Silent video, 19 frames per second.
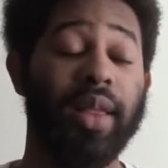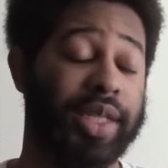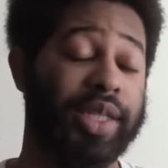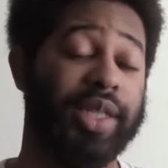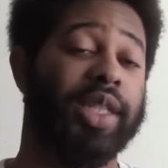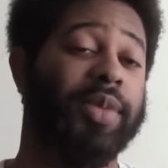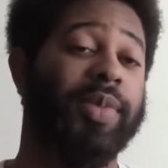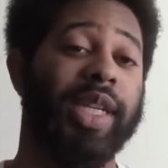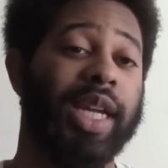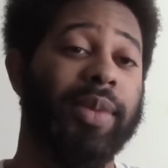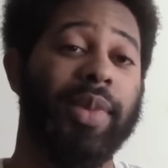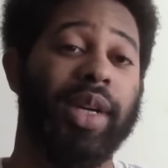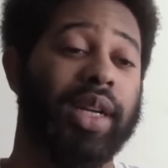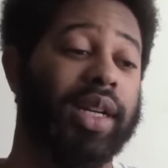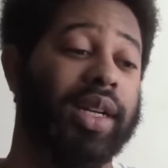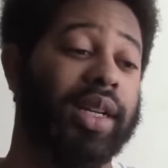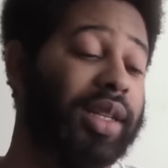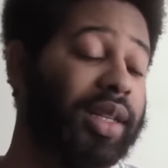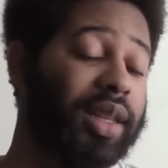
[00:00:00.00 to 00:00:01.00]
It's just going to become a
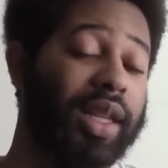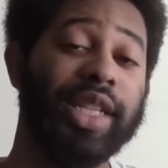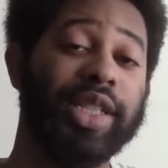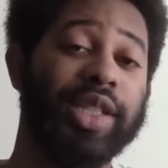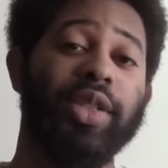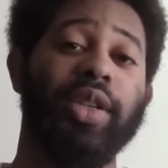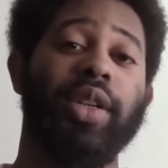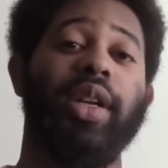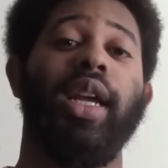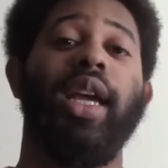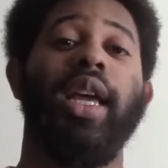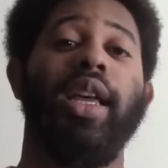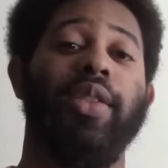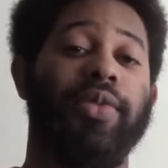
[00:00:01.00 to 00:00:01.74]
cluster